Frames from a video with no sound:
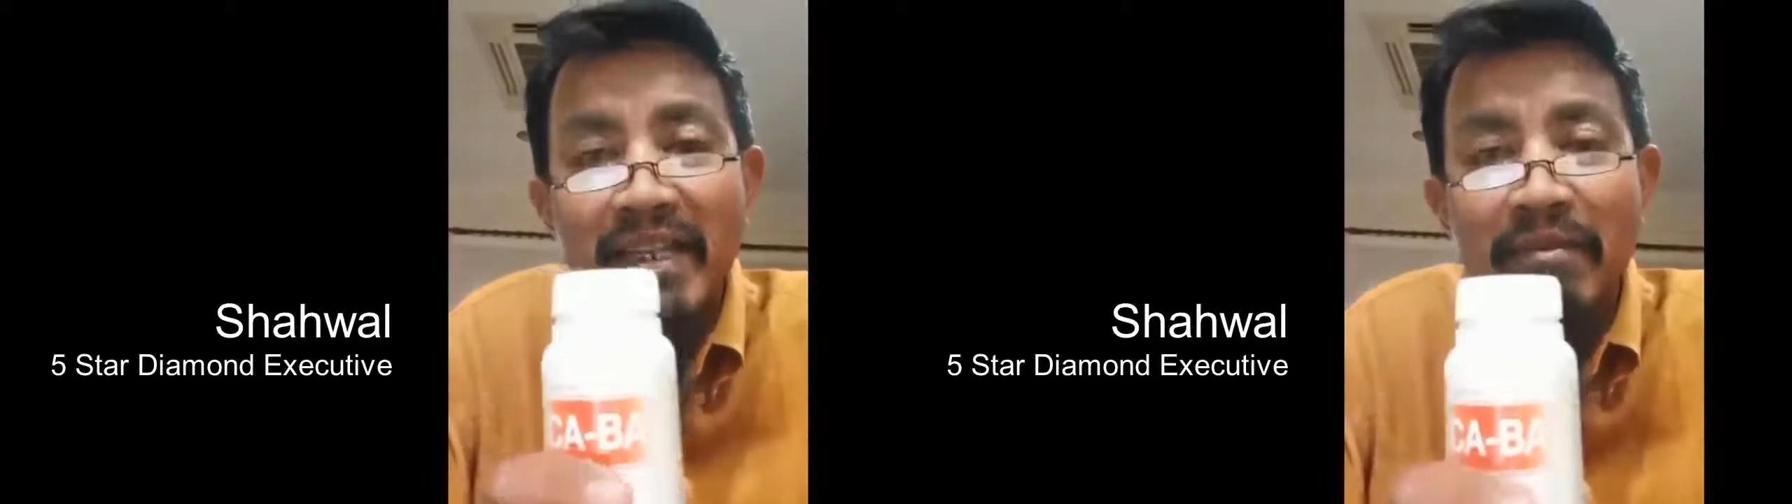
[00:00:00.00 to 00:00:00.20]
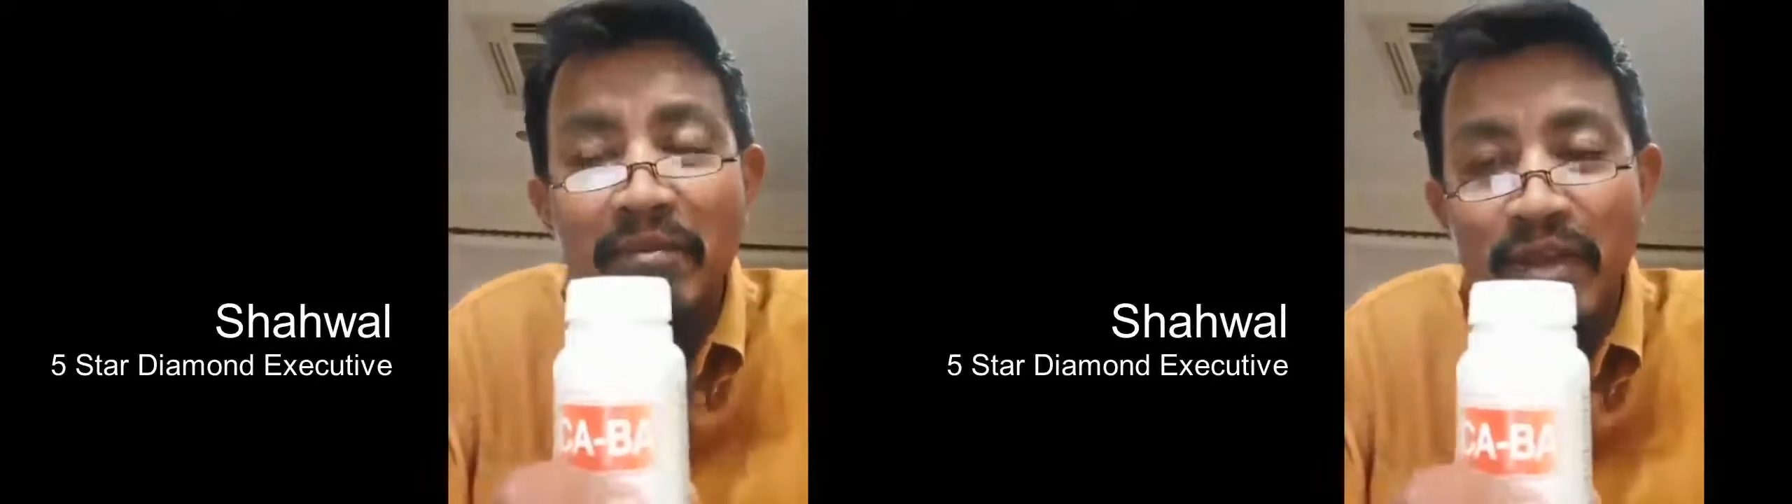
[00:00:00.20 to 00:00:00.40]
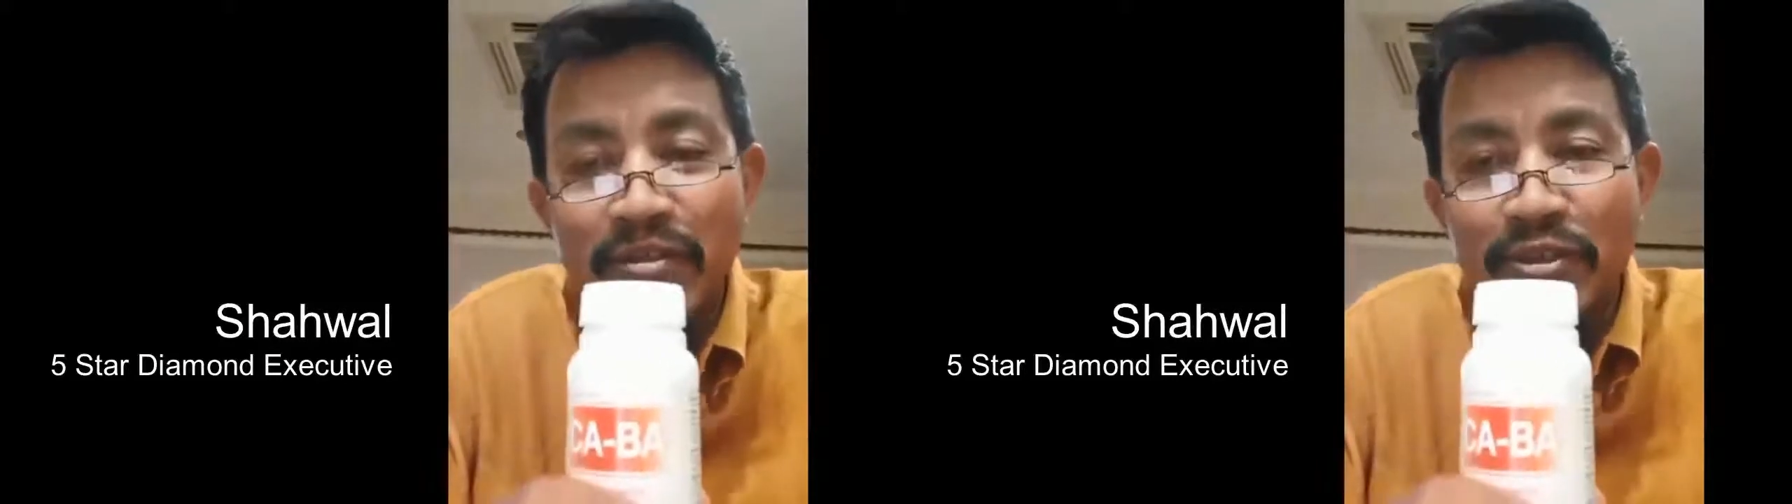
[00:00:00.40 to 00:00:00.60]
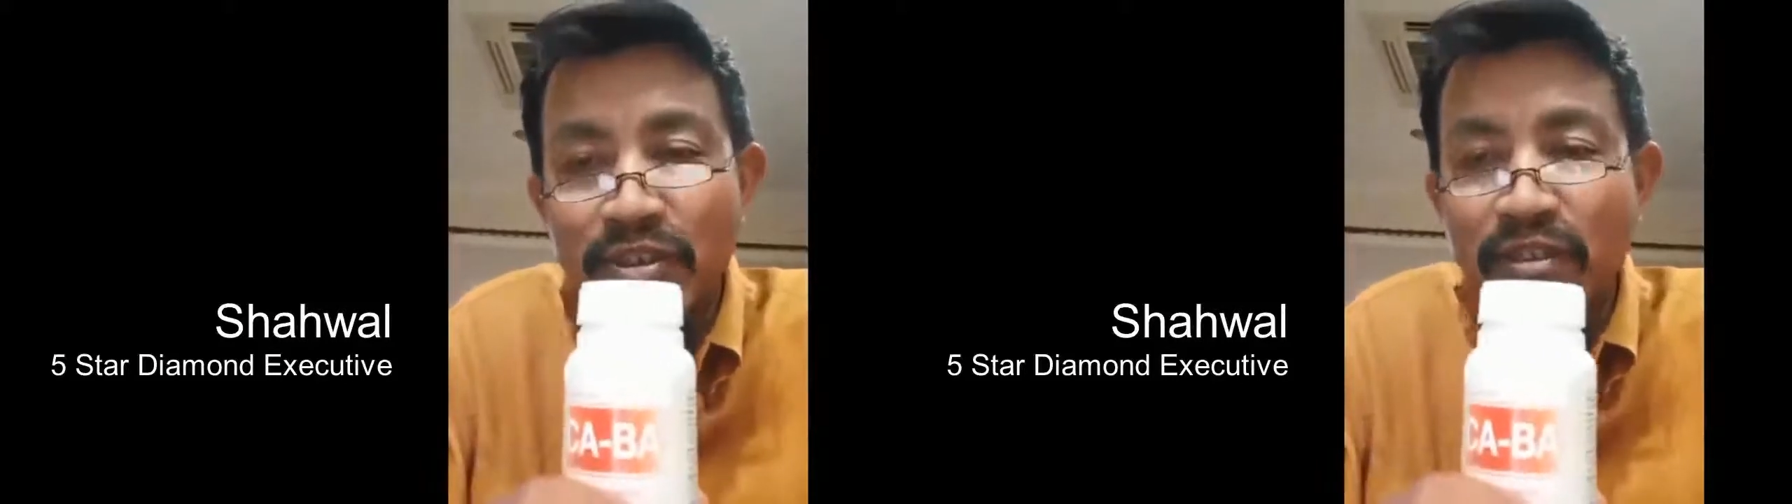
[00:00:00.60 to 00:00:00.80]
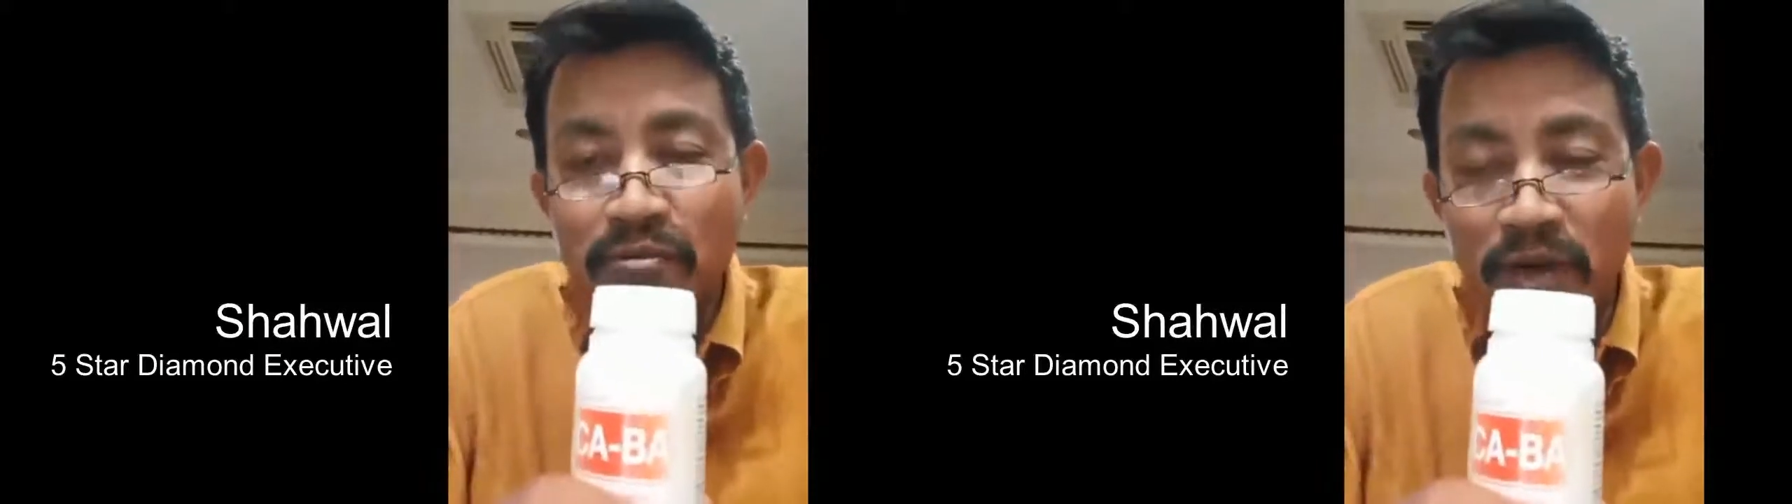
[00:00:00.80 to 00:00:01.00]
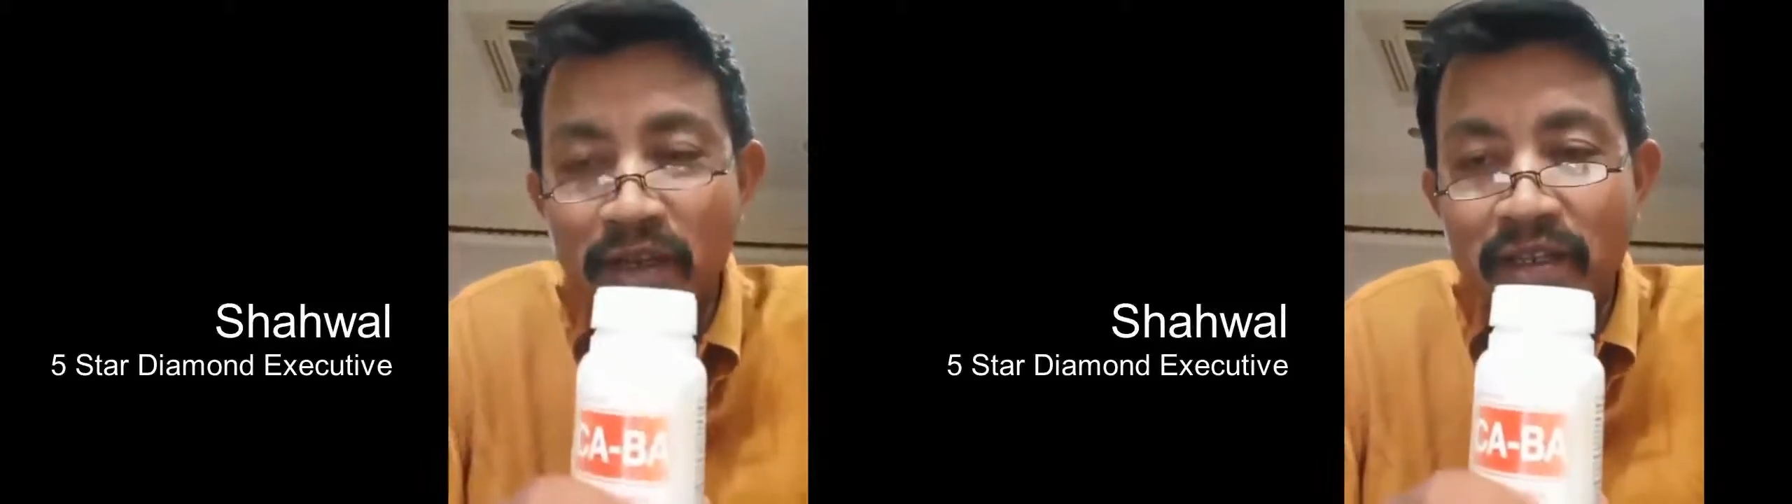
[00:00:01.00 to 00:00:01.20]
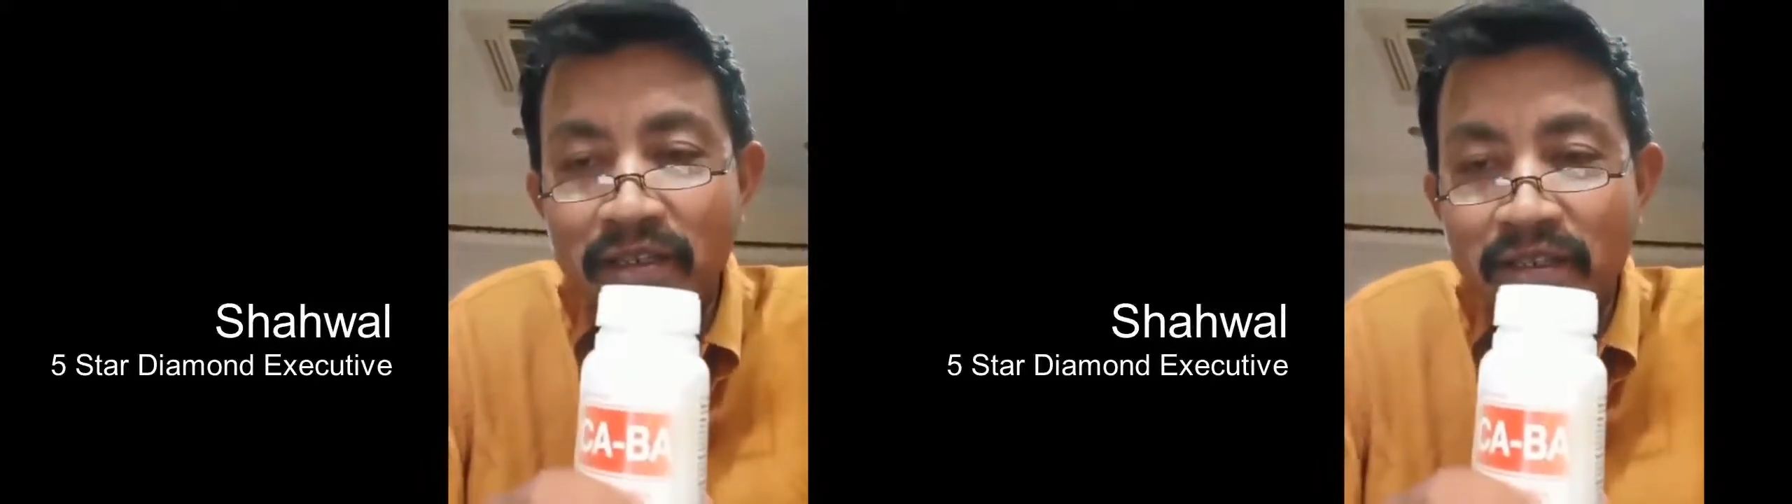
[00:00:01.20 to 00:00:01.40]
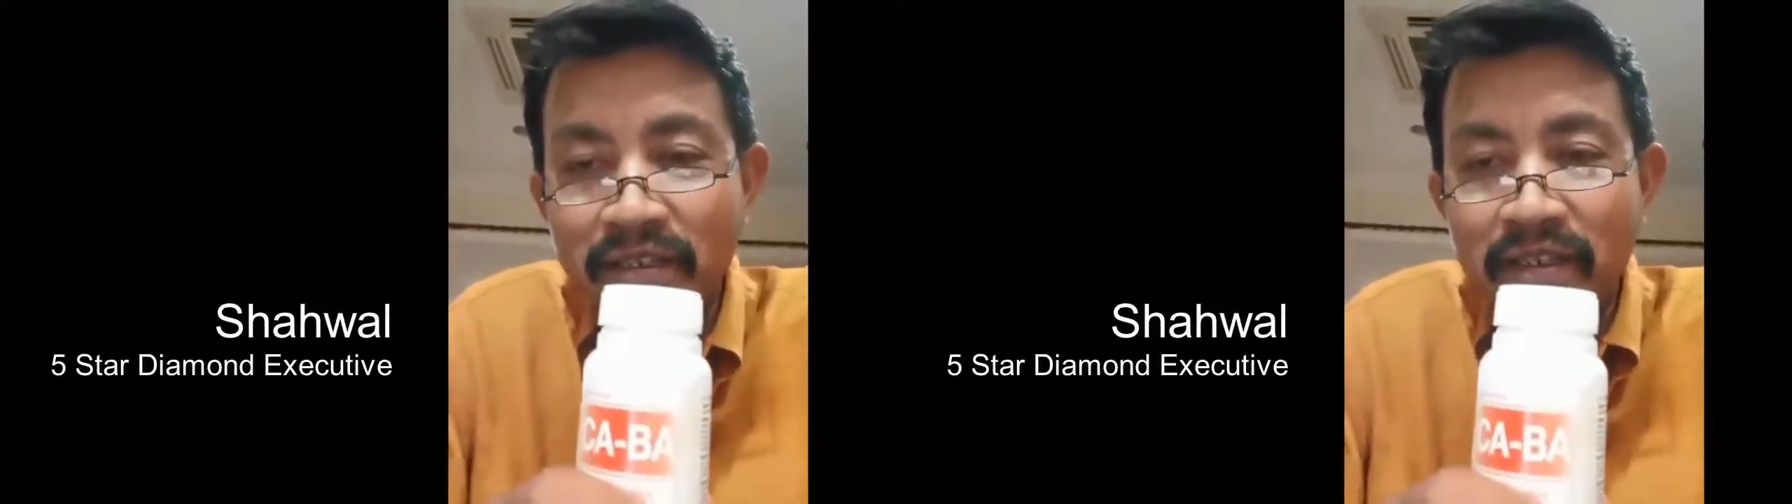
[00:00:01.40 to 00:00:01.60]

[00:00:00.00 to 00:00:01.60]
name is Shahwan.